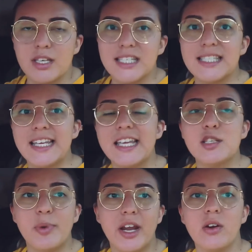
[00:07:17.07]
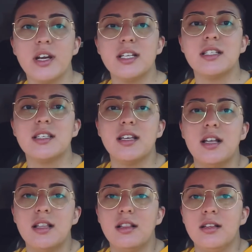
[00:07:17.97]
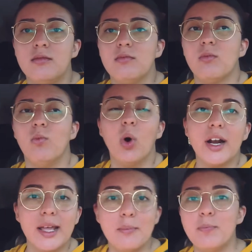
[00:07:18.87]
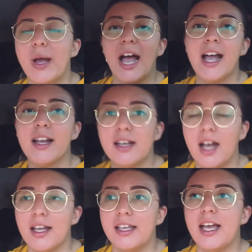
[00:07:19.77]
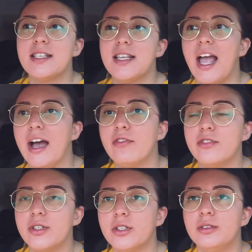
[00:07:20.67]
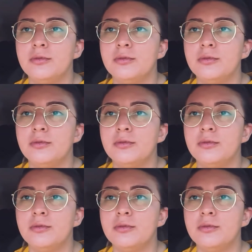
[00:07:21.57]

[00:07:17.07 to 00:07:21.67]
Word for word: Sticky's parents want him back, I guess, after...